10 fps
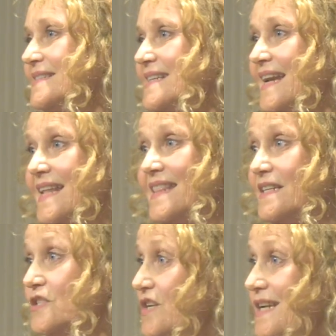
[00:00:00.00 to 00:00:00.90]
Did
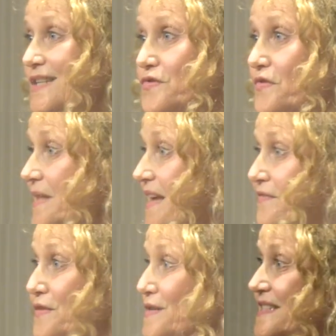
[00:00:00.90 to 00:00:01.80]
anything change from
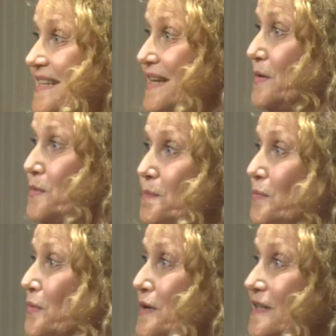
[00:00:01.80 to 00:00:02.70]
that first day you were
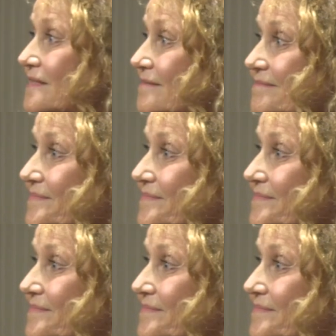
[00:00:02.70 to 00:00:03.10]
born?